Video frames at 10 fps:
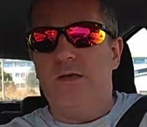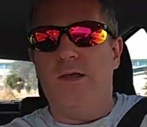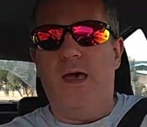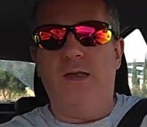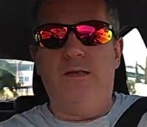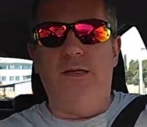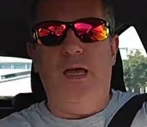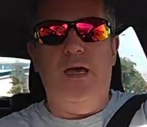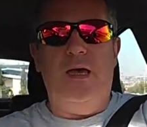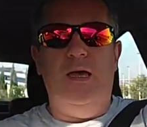that to
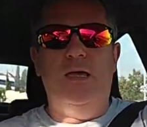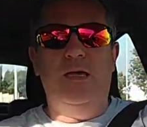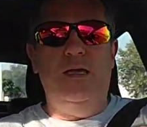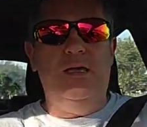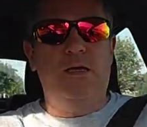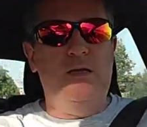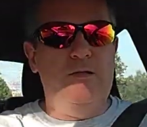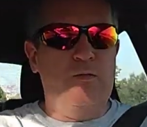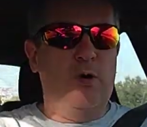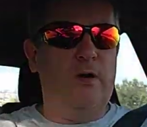get a,
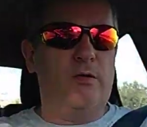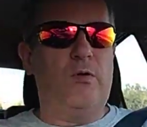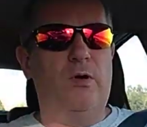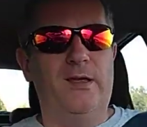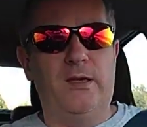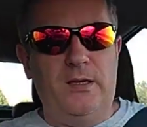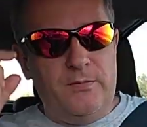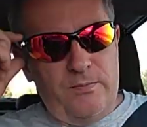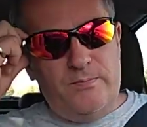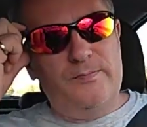what I'll call a
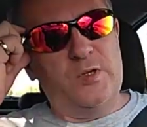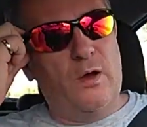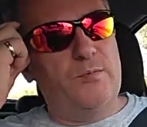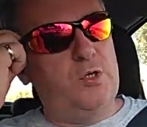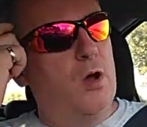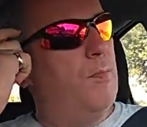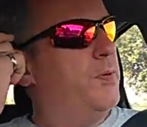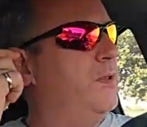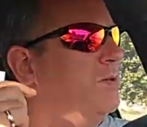top job in